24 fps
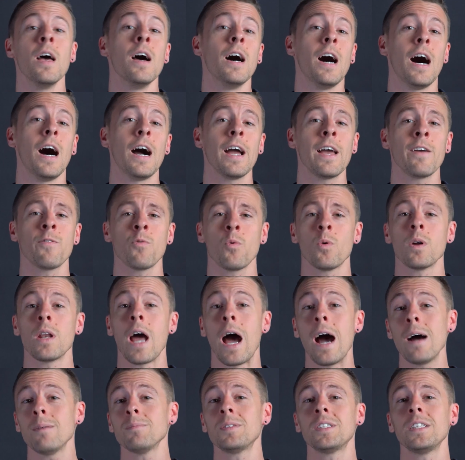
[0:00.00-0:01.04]
Hi everyone,
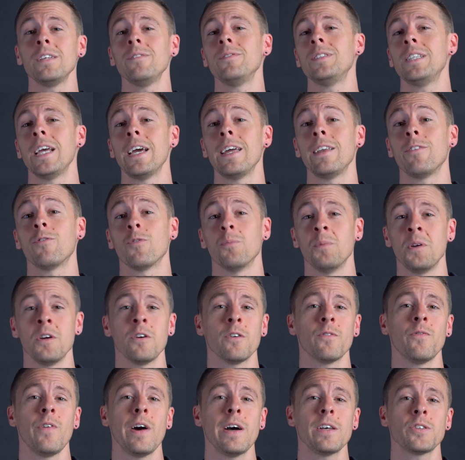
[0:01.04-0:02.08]
I'm Steve Taddei from
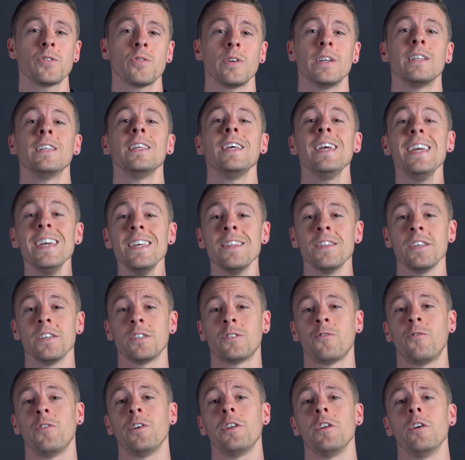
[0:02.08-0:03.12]
HearAdvisor, and in this
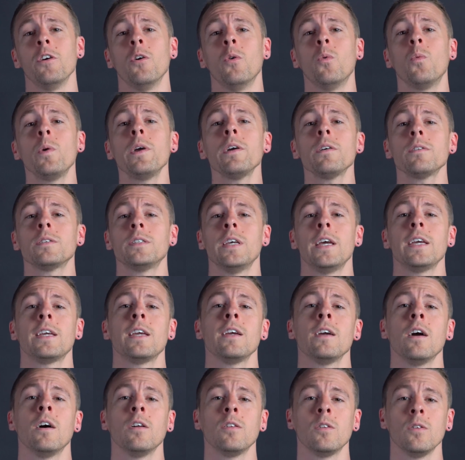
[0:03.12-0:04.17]
video, we are taking
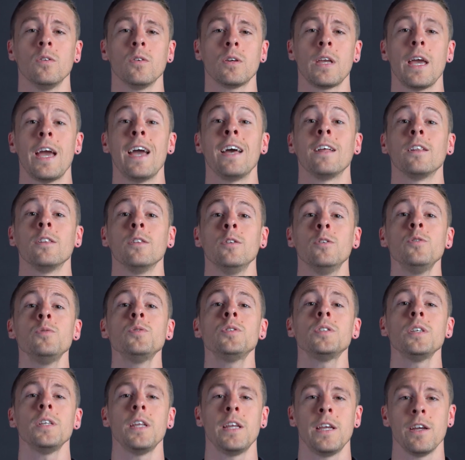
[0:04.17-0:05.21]
a look at
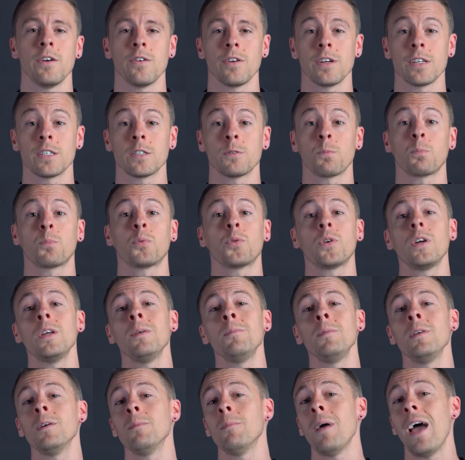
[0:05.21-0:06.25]
Lucid Hearing's
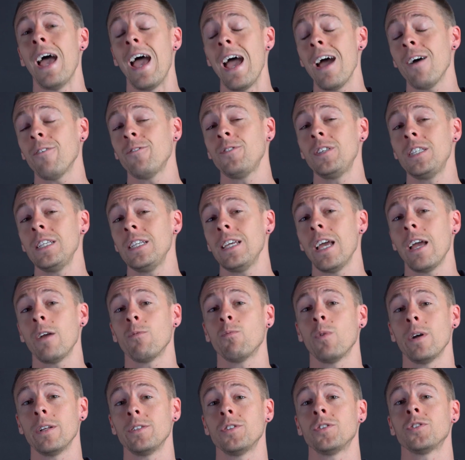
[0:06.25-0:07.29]
premium
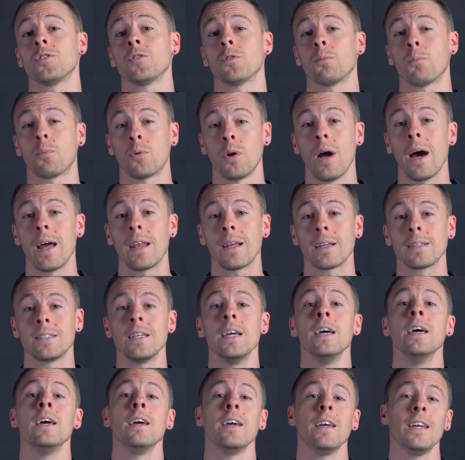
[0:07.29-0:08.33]
FDA-registered product,
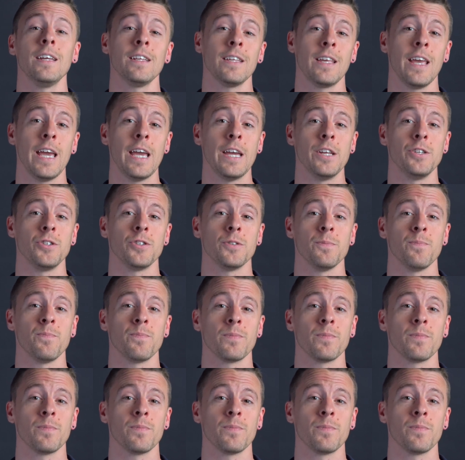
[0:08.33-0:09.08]
Engage.